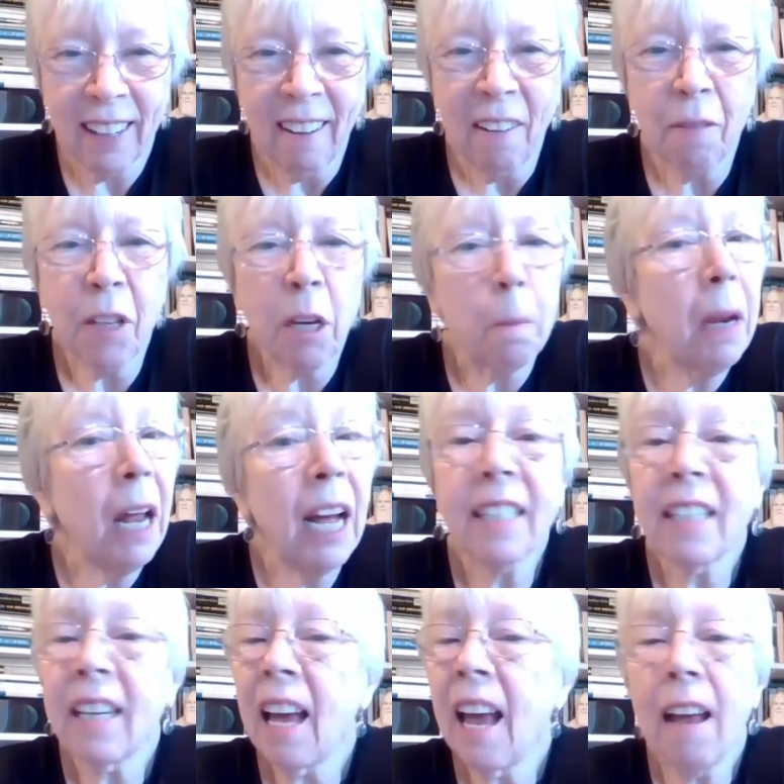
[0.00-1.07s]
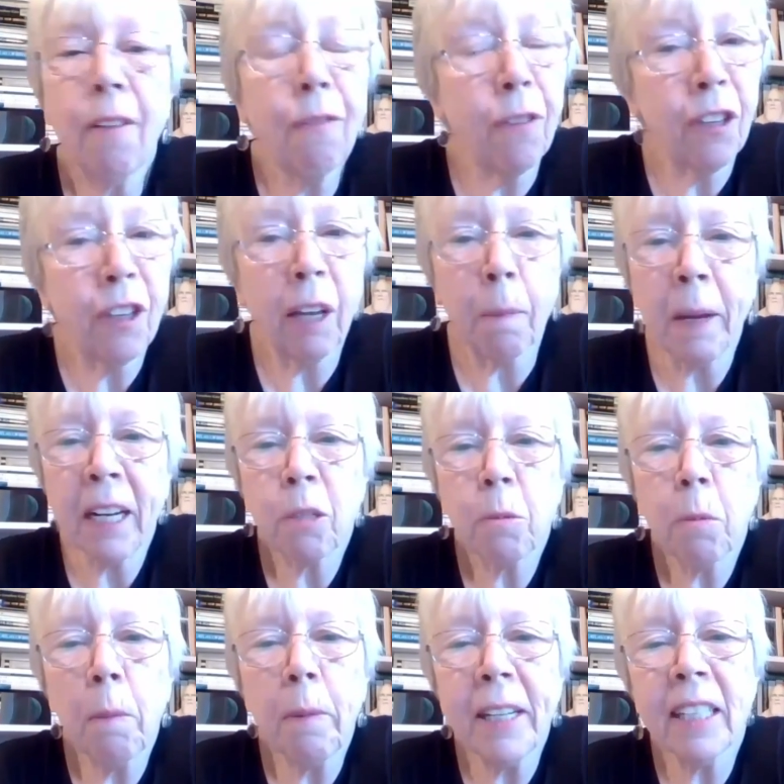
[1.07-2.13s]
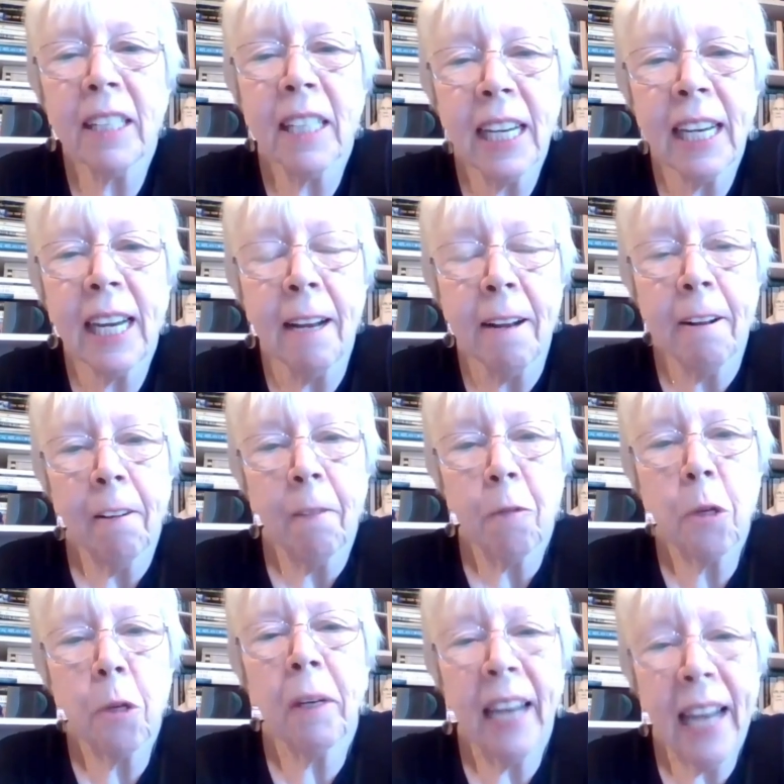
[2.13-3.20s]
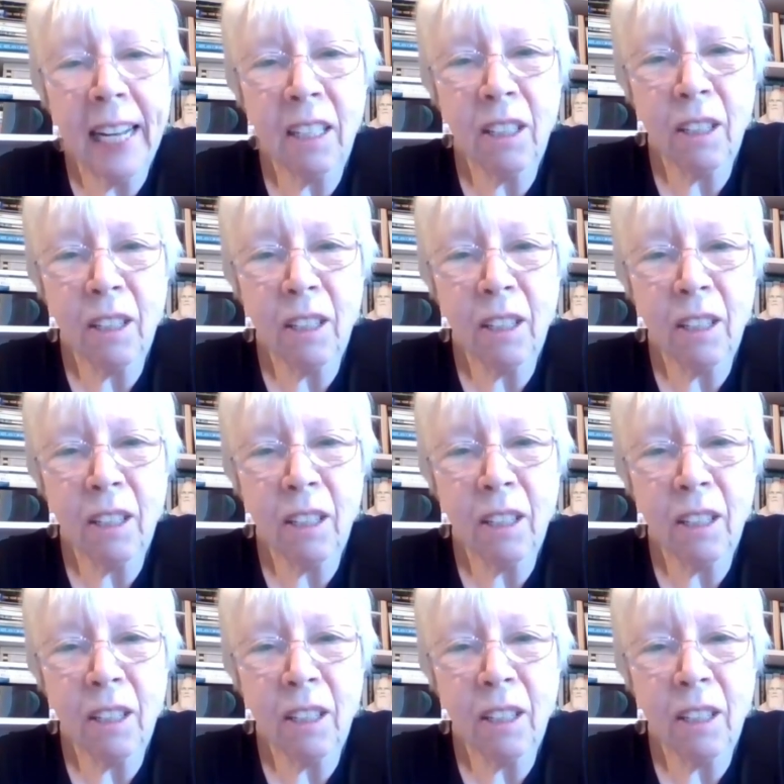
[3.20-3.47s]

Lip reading: that applies to everything, because when we see through a lens